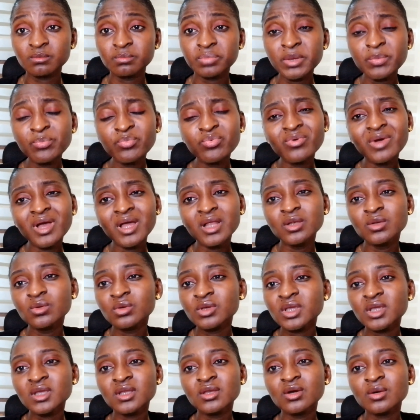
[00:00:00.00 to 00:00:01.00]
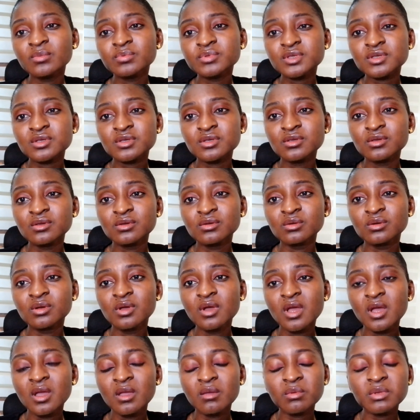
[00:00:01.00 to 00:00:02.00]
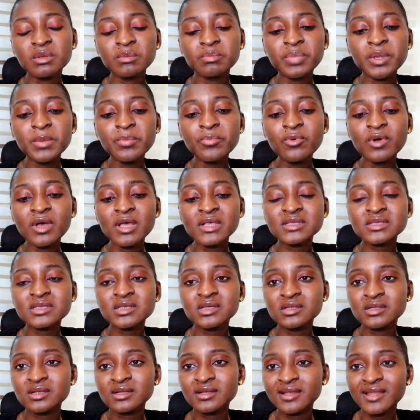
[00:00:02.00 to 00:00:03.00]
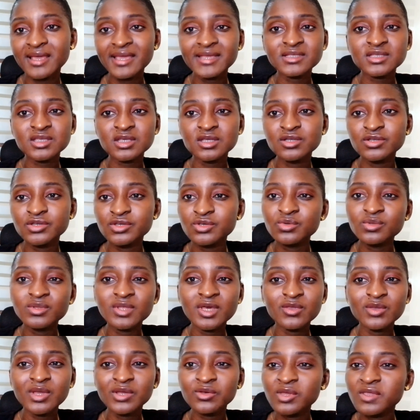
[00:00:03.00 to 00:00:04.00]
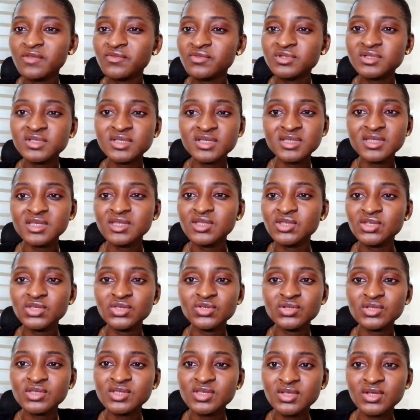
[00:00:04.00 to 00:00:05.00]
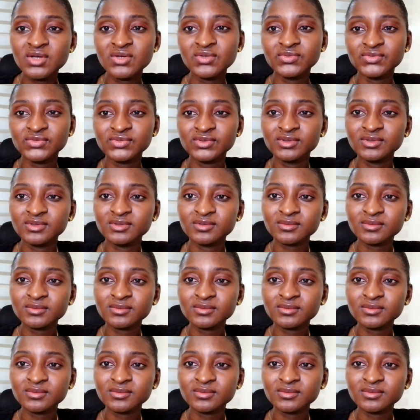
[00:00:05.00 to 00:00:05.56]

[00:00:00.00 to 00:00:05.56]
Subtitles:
People are looking up to you. I mean, people are seeing the light in you that you are not even seeing in yourself.